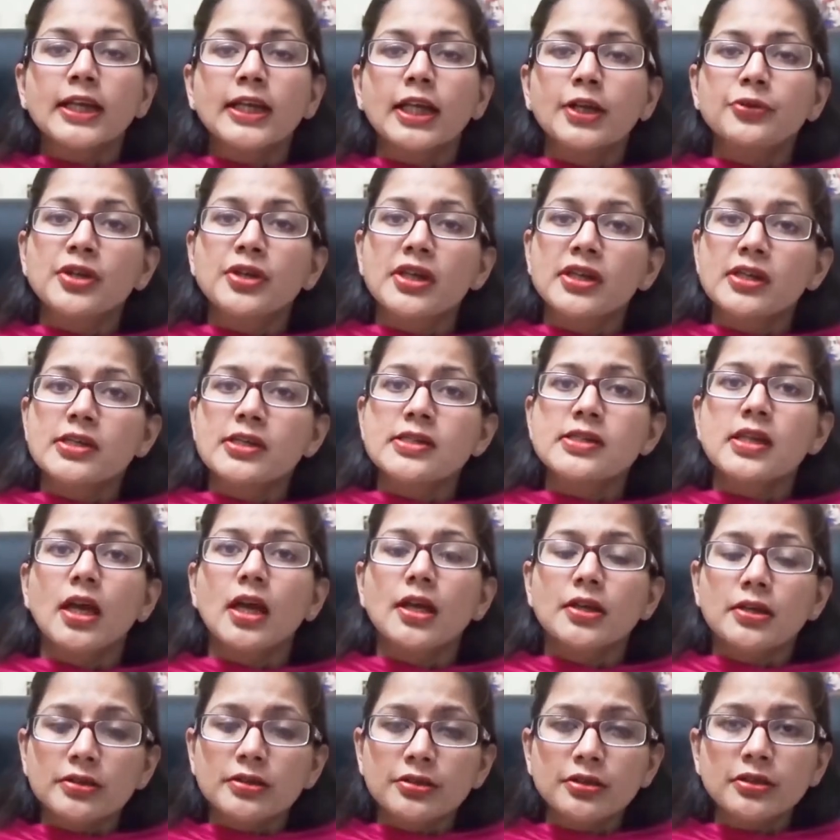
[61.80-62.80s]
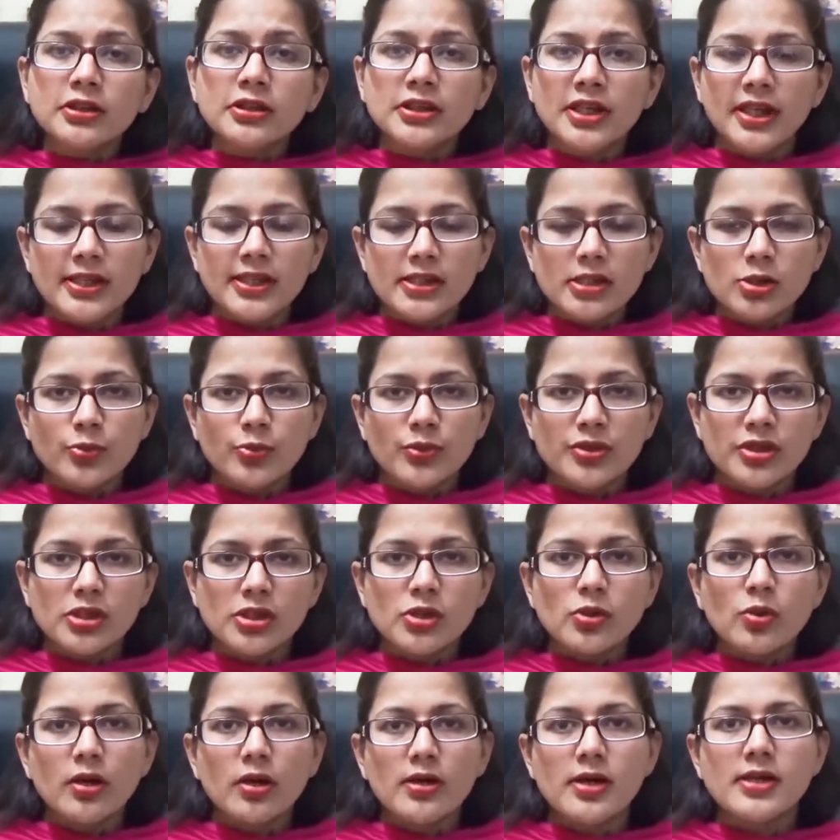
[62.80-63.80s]
Now there is another test which is
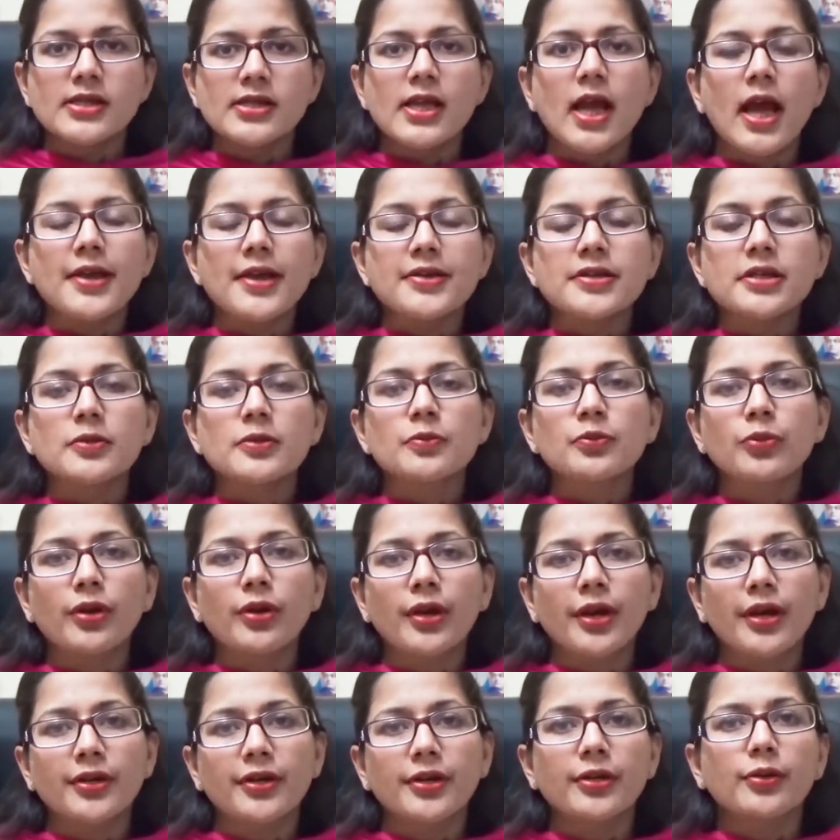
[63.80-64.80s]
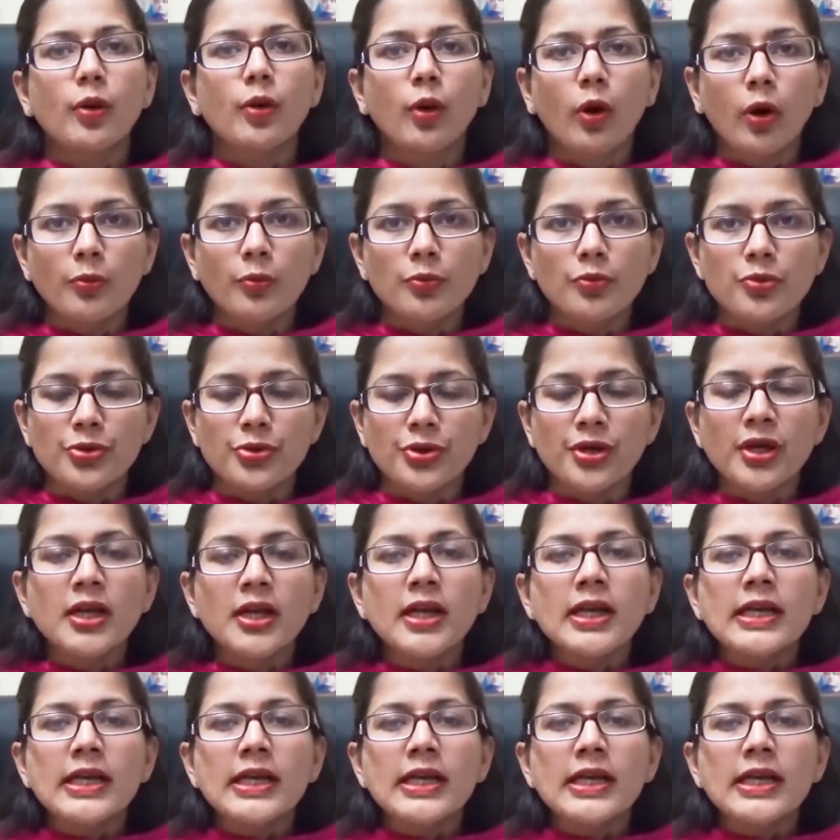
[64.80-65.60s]
called as anti-Mullerian hormone.